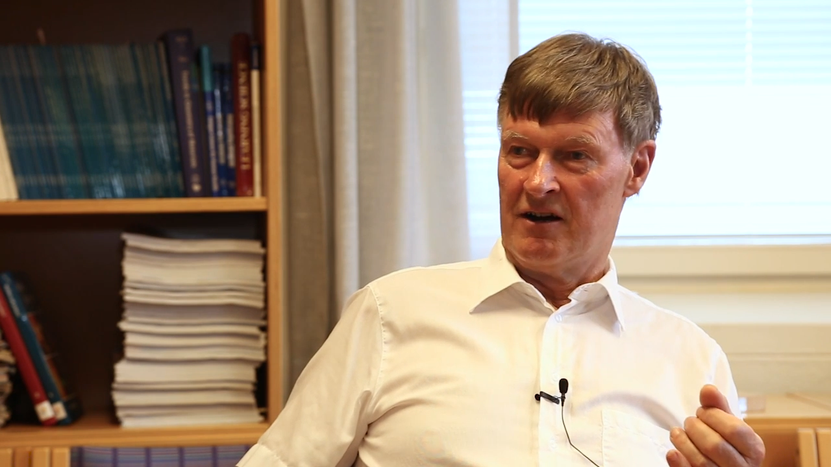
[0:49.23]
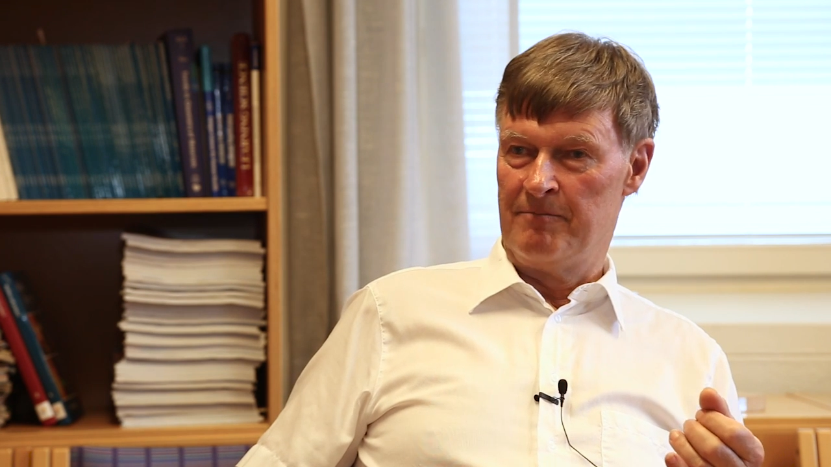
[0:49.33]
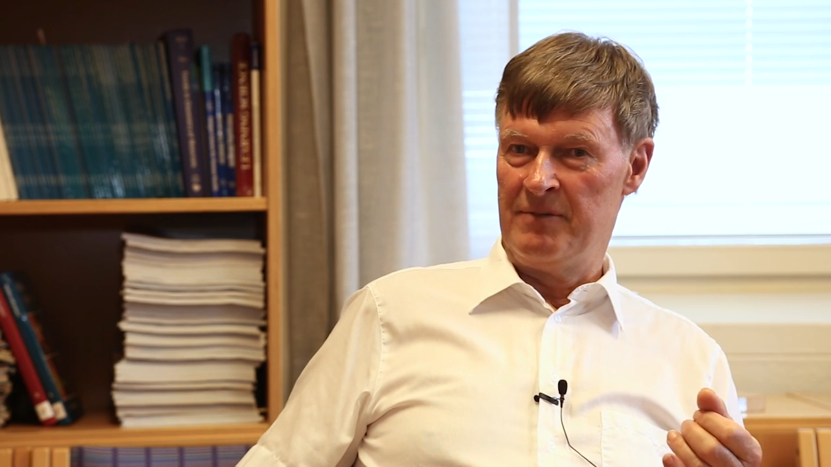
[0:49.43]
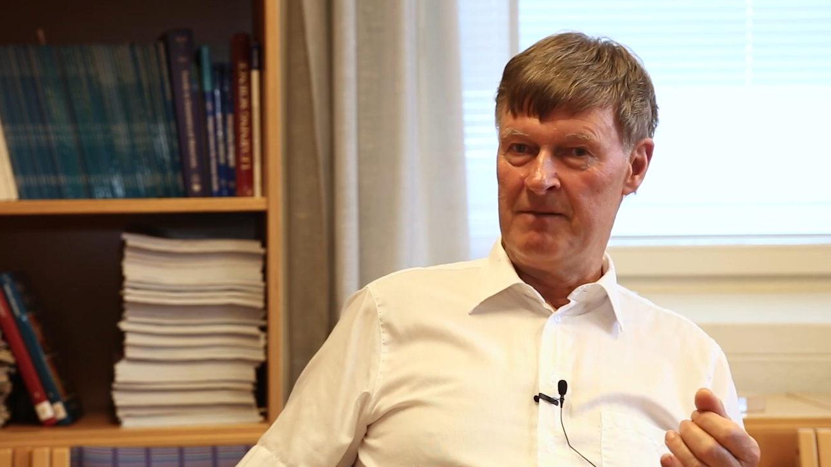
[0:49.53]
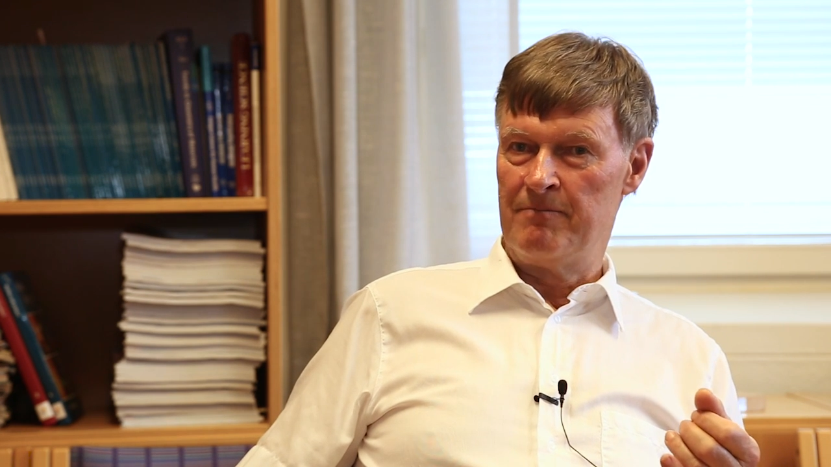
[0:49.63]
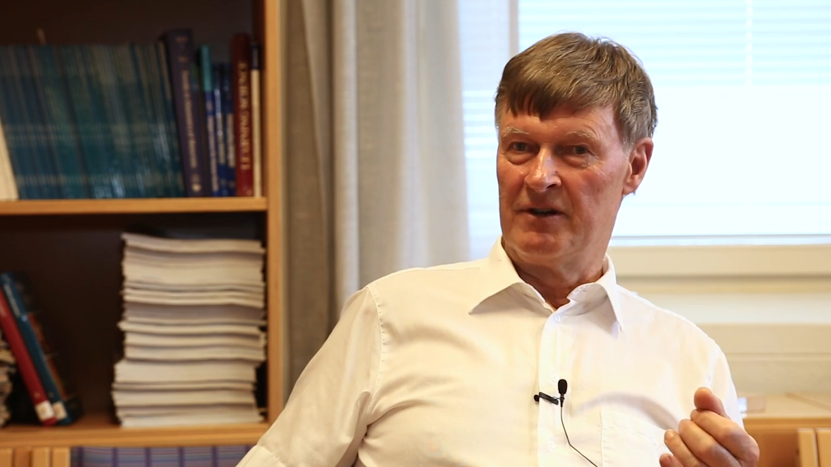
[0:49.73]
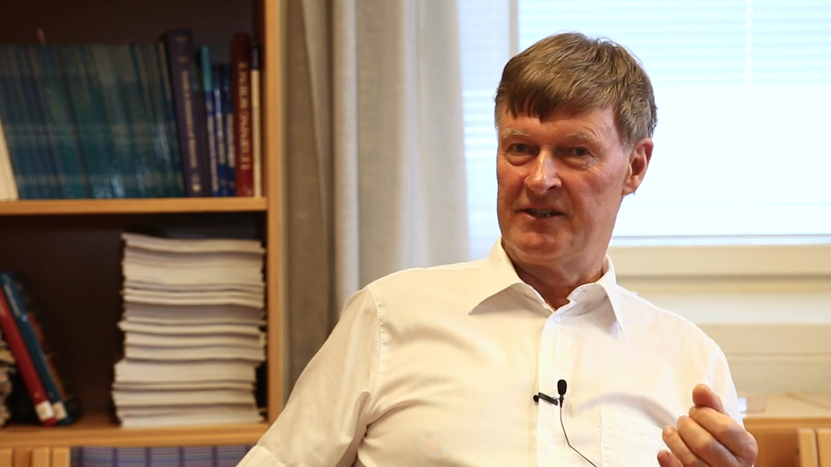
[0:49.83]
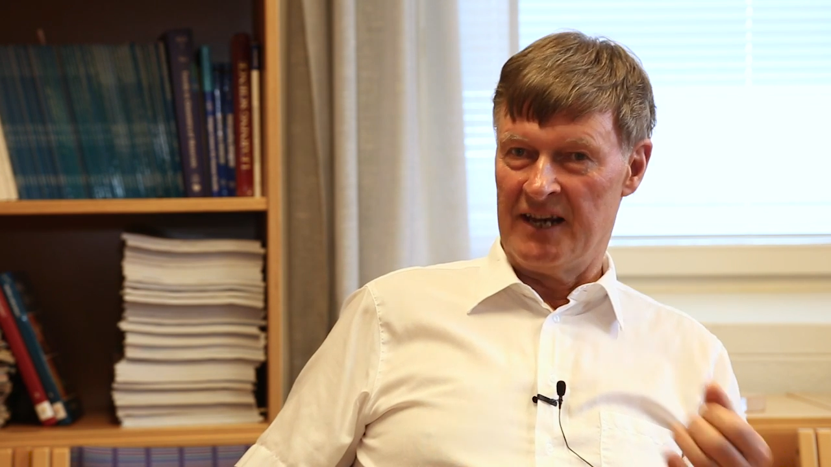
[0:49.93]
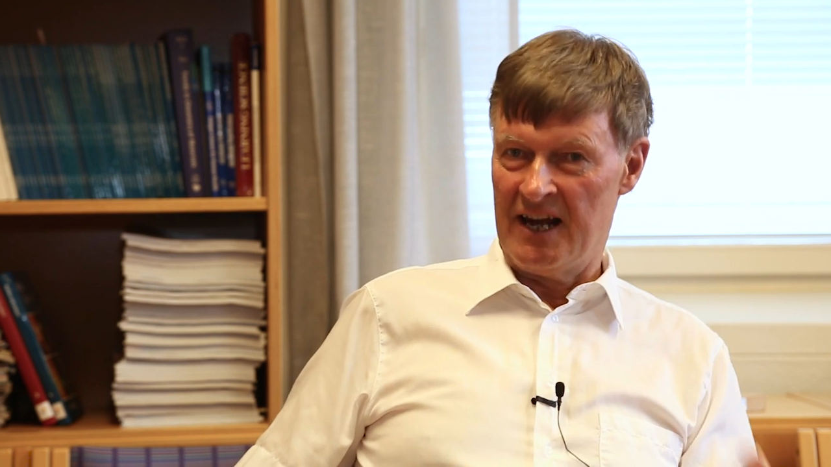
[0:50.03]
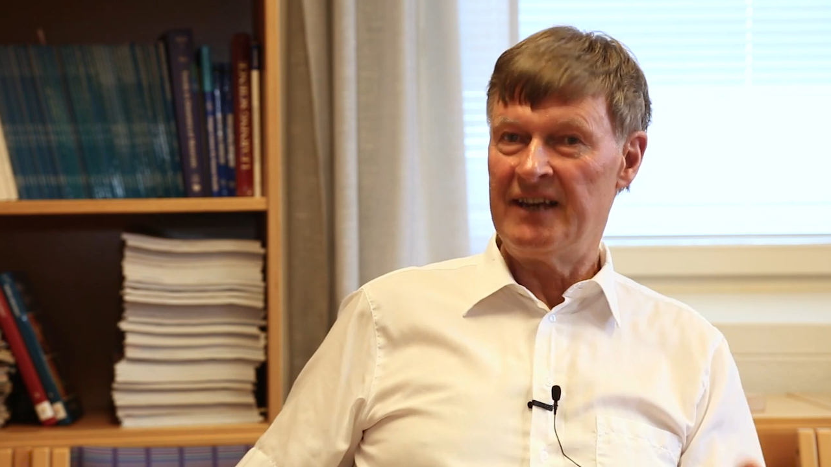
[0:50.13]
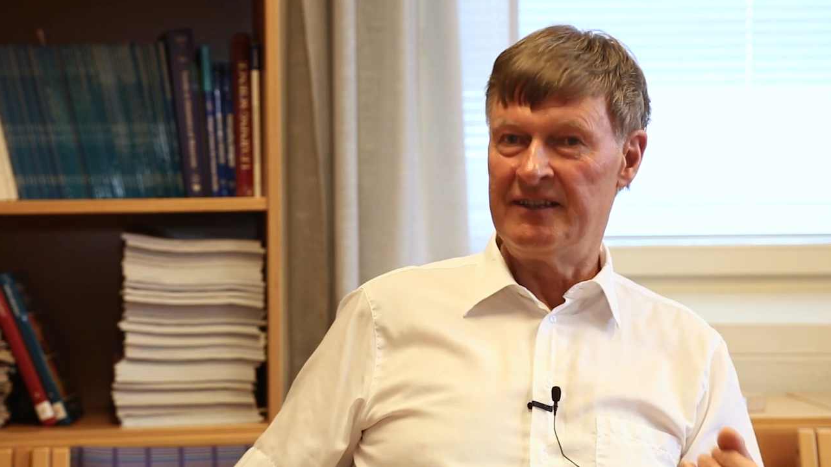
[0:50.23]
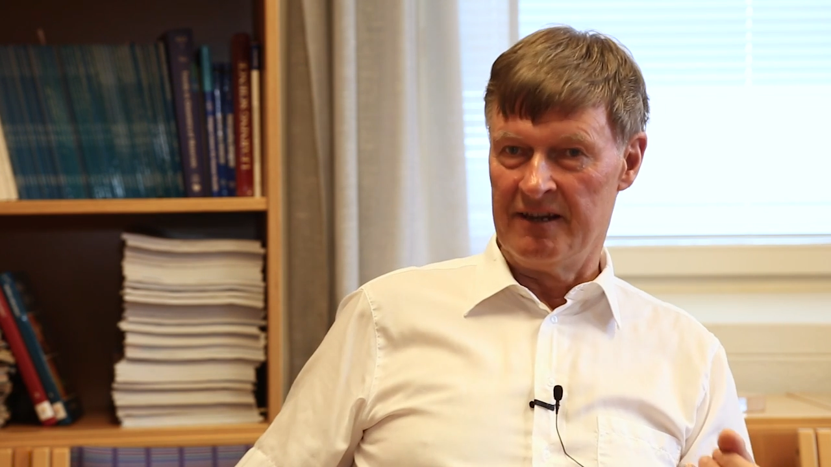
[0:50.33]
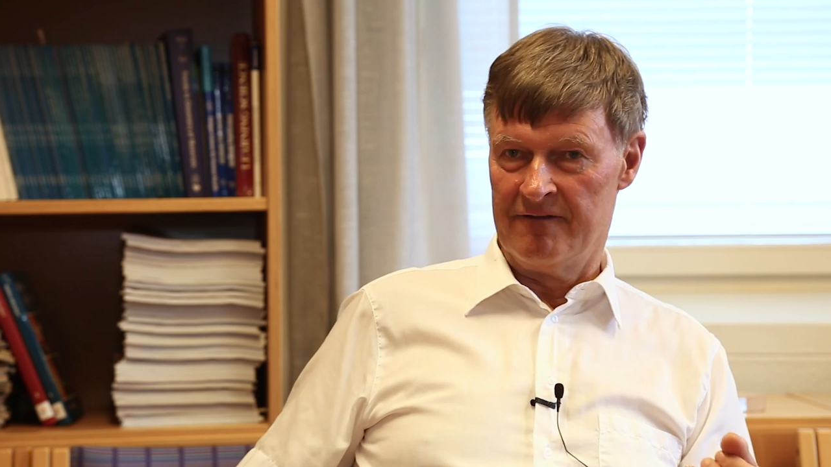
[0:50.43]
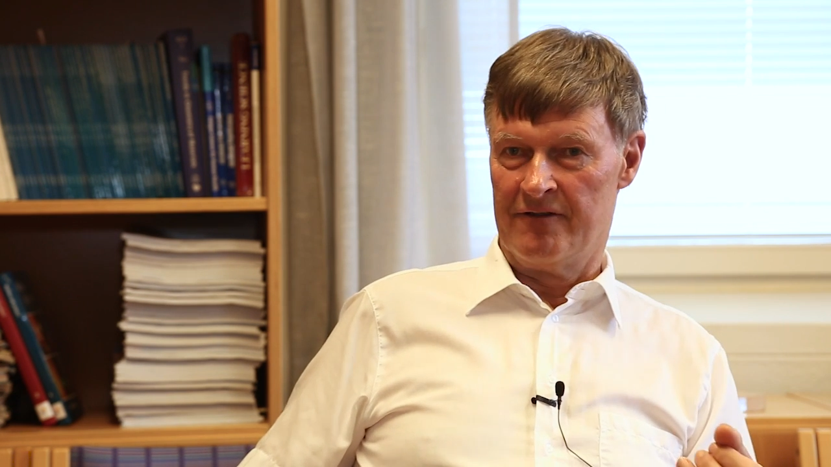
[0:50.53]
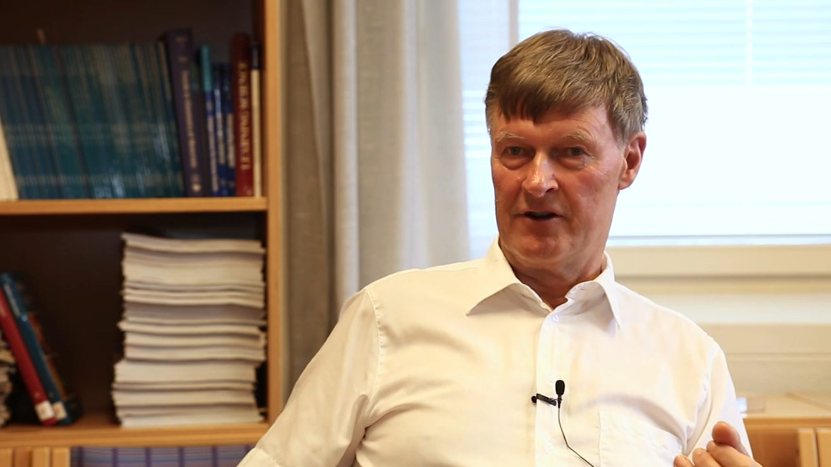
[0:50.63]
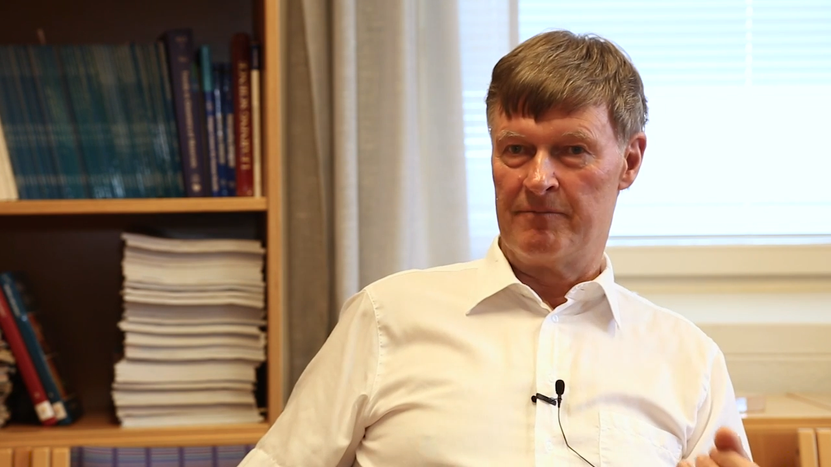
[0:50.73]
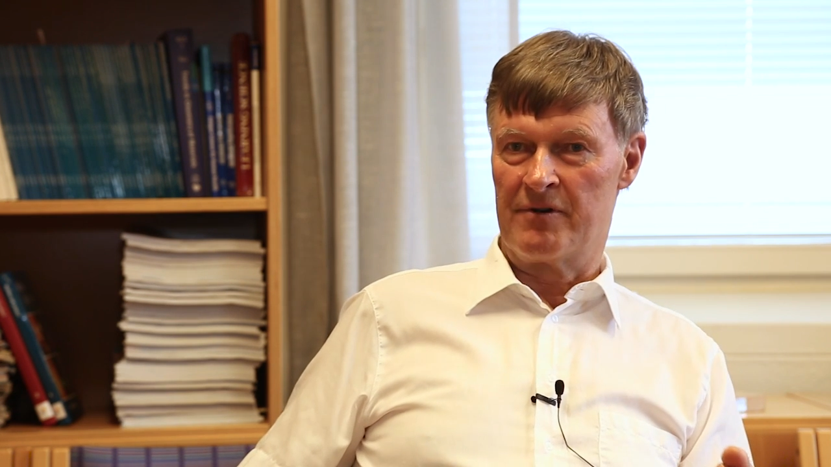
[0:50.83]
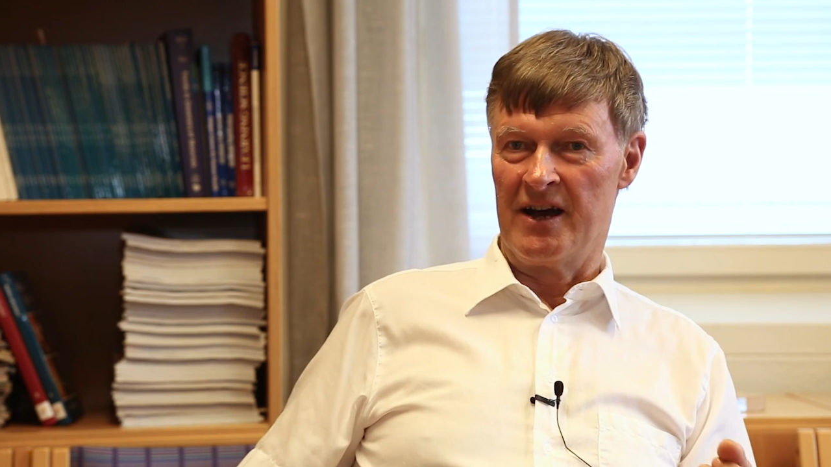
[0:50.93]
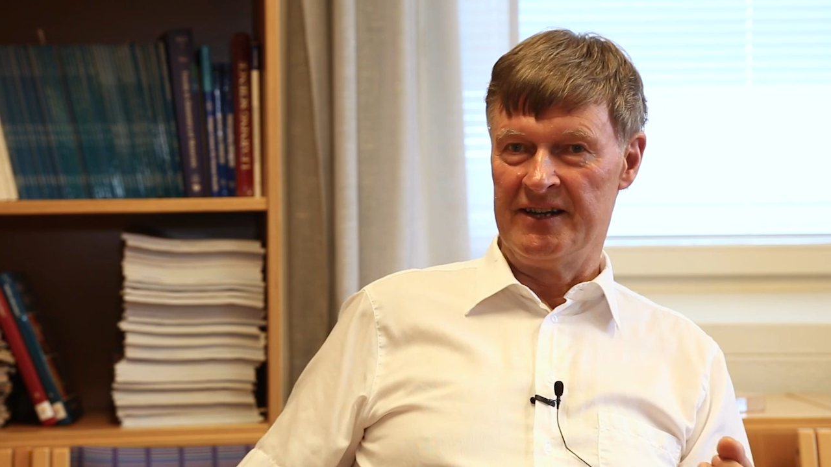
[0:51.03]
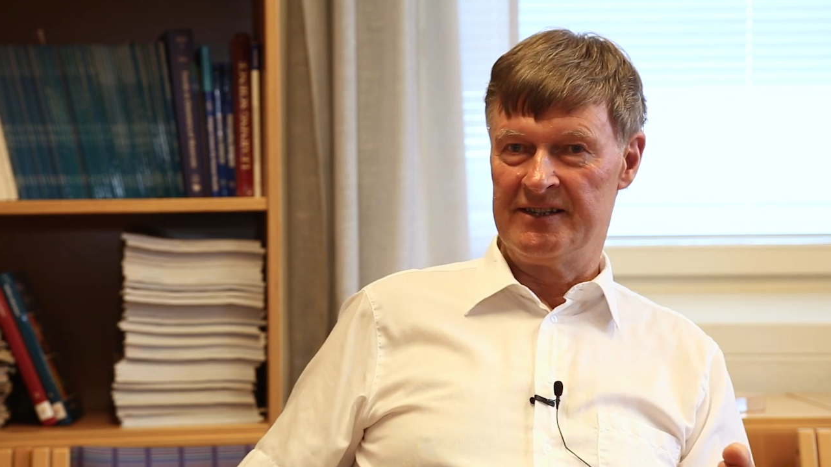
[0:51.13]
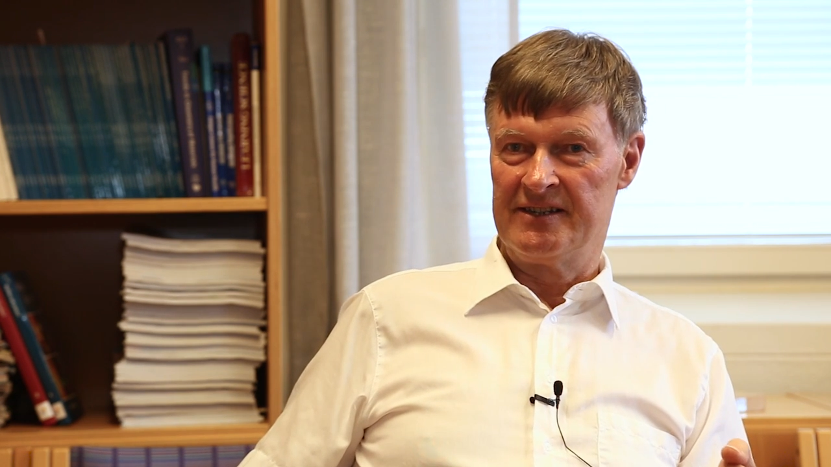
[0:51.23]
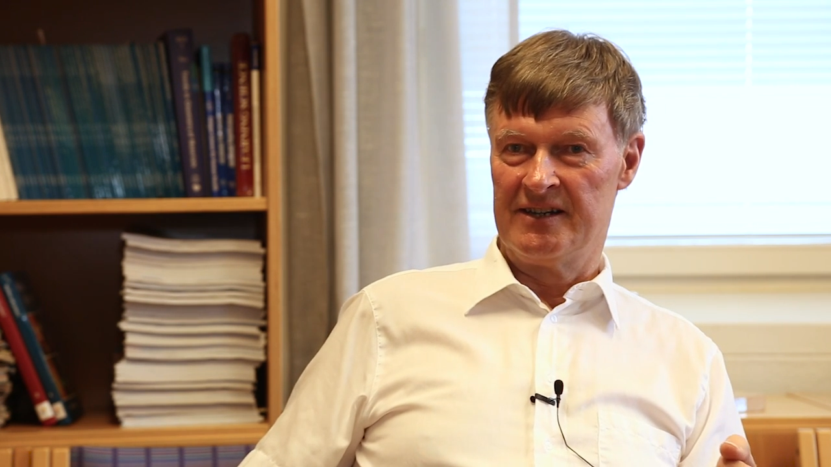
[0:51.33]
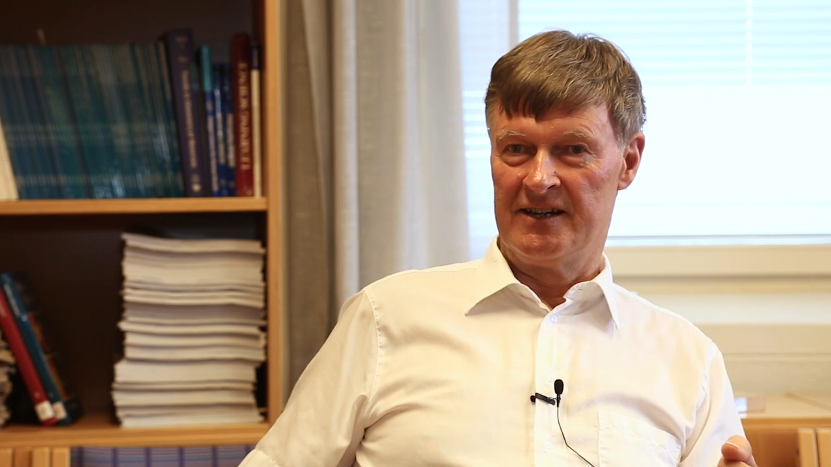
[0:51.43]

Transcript: are people selected for a prize.